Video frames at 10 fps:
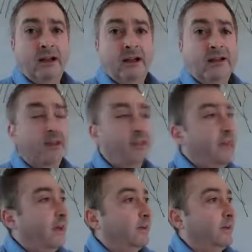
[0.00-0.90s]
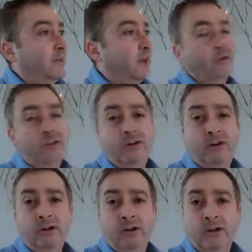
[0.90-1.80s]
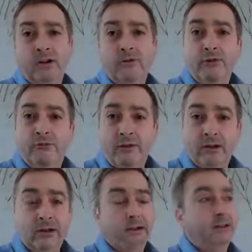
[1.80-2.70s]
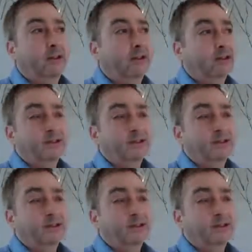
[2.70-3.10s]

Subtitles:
And then I can go for the reveal and